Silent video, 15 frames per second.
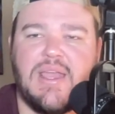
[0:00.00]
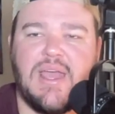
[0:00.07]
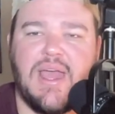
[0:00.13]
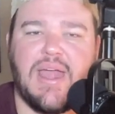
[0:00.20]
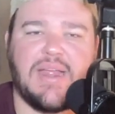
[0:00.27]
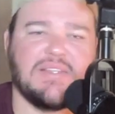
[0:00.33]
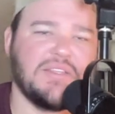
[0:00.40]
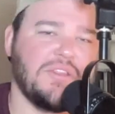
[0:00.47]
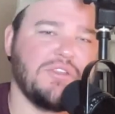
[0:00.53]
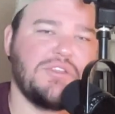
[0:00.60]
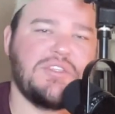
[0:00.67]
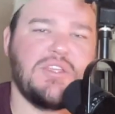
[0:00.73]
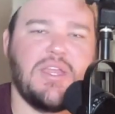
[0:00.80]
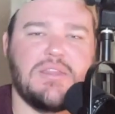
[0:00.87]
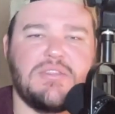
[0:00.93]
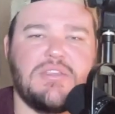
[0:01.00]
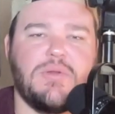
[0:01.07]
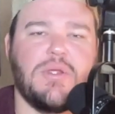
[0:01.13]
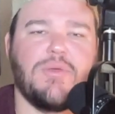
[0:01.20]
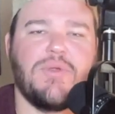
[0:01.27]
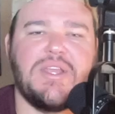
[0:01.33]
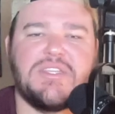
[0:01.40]
Because on the
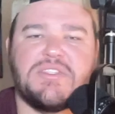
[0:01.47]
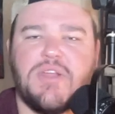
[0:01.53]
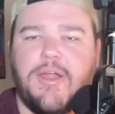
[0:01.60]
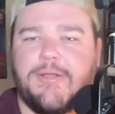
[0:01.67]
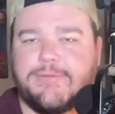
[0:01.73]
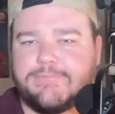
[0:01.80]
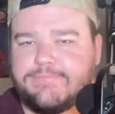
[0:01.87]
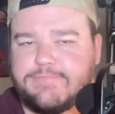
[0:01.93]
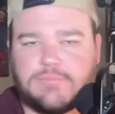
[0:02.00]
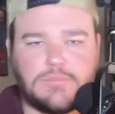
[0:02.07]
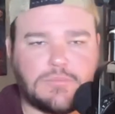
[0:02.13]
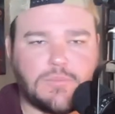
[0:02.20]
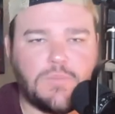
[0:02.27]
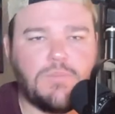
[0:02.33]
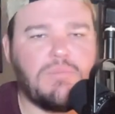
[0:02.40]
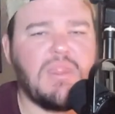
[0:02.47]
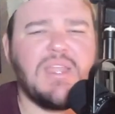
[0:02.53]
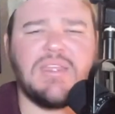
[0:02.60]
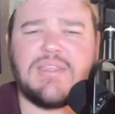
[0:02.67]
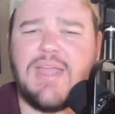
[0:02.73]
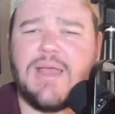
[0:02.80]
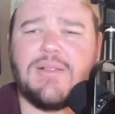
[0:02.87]
ensuing restart,
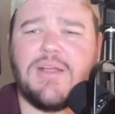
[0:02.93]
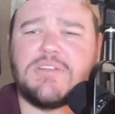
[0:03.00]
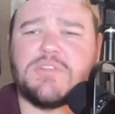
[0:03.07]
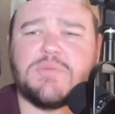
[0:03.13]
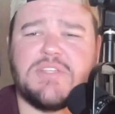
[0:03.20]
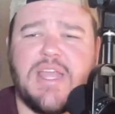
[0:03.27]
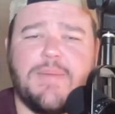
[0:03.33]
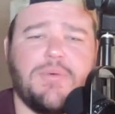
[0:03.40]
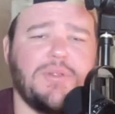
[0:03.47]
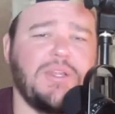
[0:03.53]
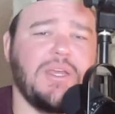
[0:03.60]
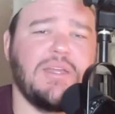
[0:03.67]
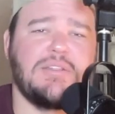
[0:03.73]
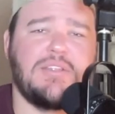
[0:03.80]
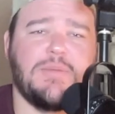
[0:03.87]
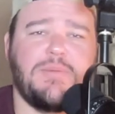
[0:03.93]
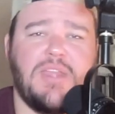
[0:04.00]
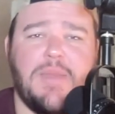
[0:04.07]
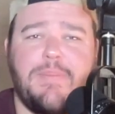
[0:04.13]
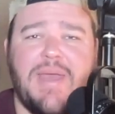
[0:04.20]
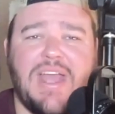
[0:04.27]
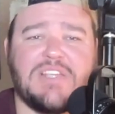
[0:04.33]
Kyle Larson was able to
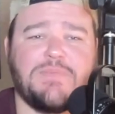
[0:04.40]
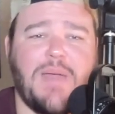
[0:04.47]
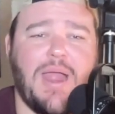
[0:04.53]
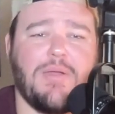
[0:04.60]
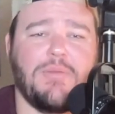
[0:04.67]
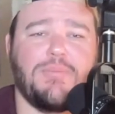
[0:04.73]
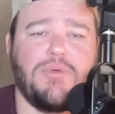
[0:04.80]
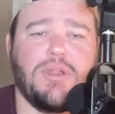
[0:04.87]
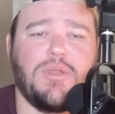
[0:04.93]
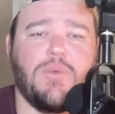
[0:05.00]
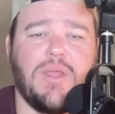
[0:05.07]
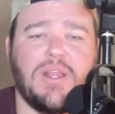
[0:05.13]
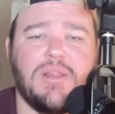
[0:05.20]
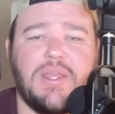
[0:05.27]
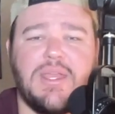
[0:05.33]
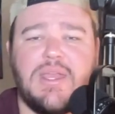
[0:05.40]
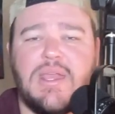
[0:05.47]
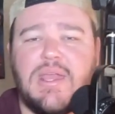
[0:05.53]
get past Byron pretty quickly.